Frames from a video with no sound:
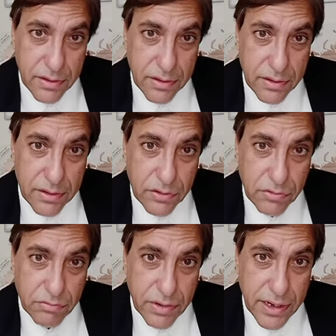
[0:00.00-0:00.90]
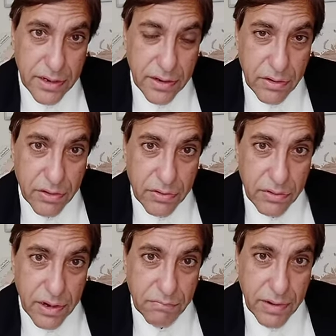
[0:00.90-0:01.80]
who made not only
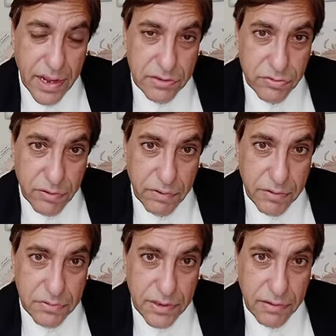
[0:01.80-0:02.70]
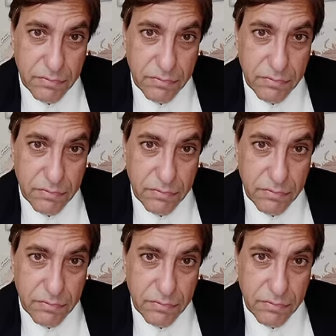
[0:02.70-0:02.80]
blasphemed himself but